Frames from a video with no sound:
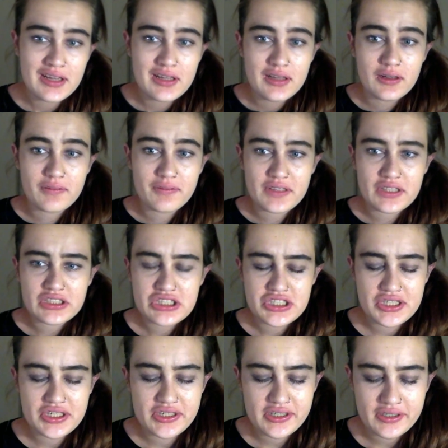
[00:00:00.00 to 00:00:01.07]
of this
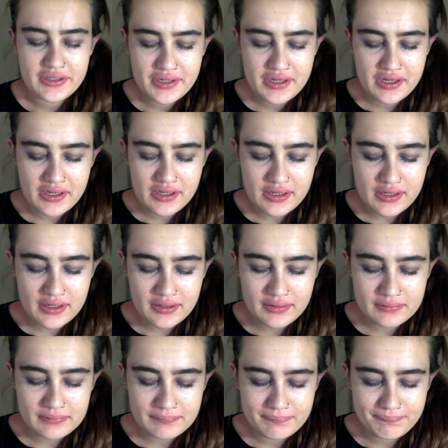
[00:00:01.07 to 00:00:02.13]
year.
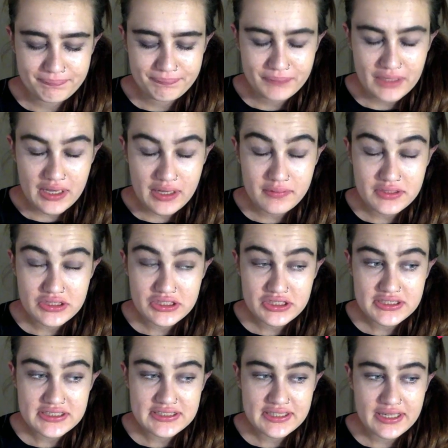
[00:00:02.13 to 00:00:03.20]
I was
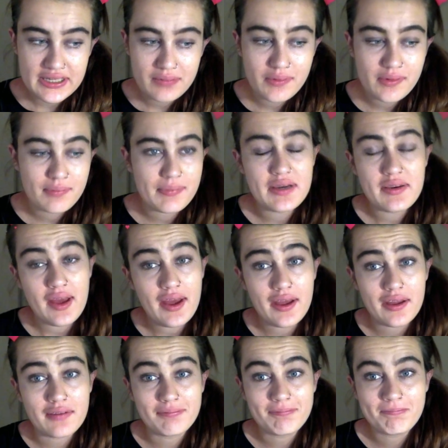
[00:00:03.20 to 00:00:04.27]
just skiing with my
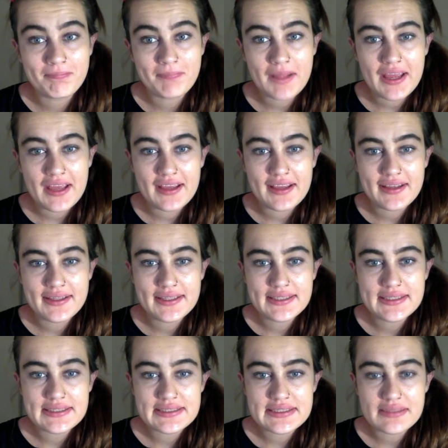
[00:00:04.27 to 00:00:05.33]
dad.
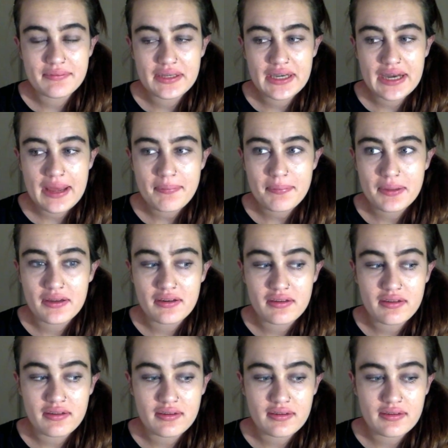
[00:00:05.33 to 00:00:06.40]
And something happened,
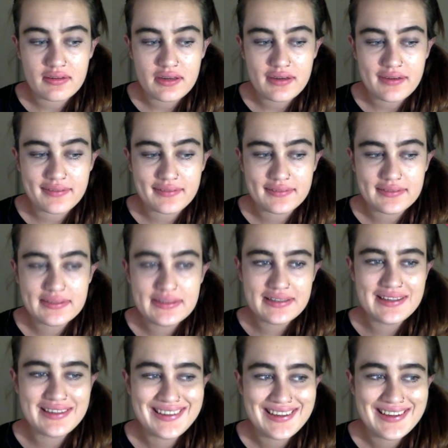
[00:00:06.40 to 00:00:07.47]
and
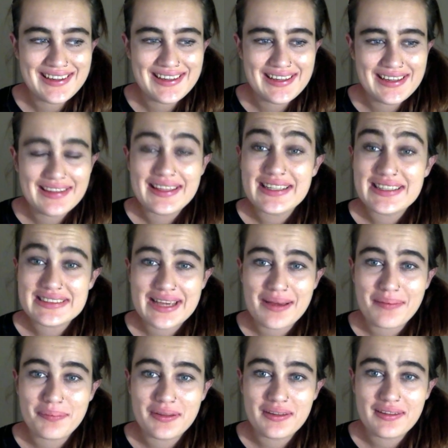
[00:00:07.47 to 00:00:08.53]
things
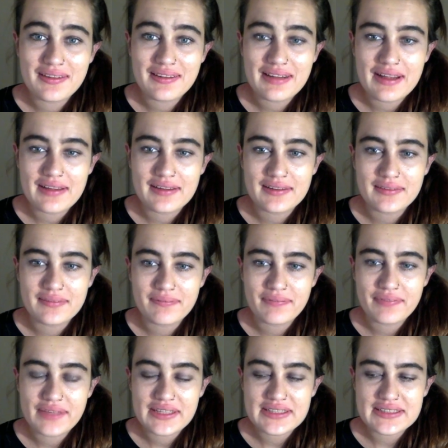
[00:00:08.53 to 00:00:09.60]
happen.
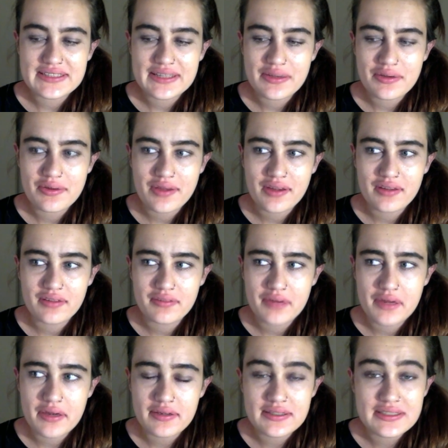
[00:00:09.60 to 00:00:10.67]
Things let you down,
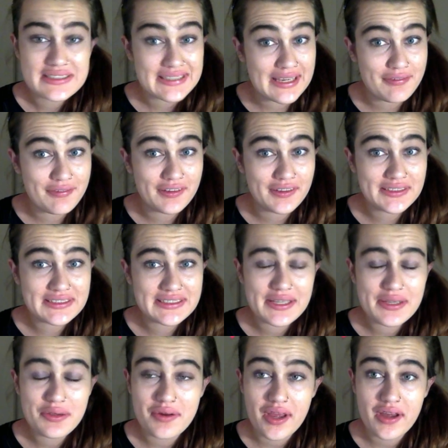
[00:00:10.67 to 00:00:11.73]
and ski fields
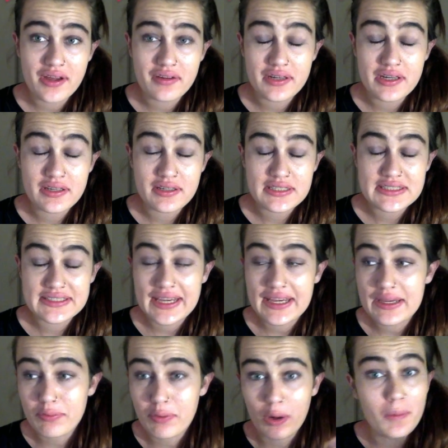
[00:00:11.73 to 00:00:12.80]
let you down, and
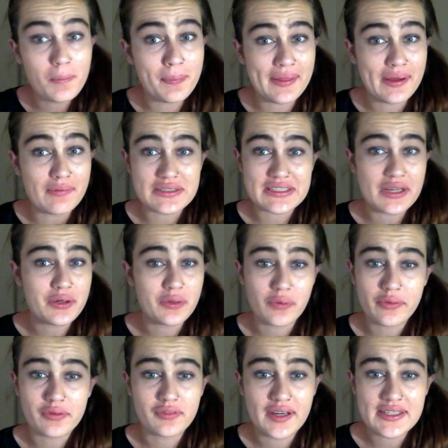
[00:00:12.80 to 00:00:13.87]
ski rope that was
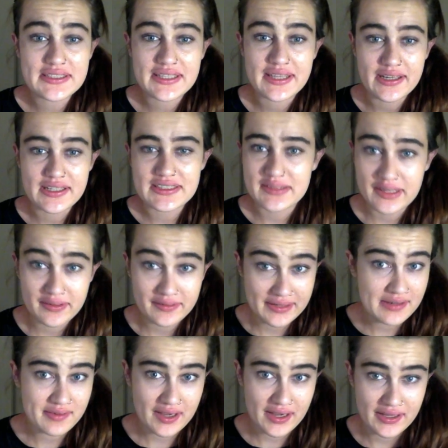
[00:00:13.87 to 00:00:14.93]
unauthorized let us down
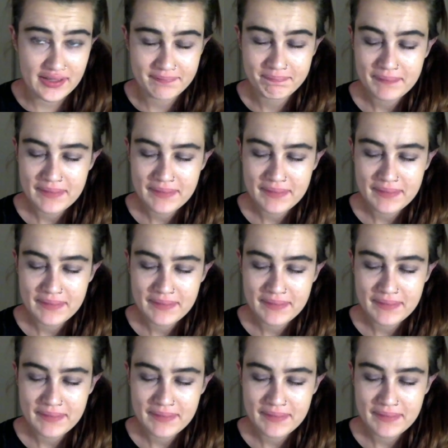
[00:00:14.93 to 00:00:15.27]
that day.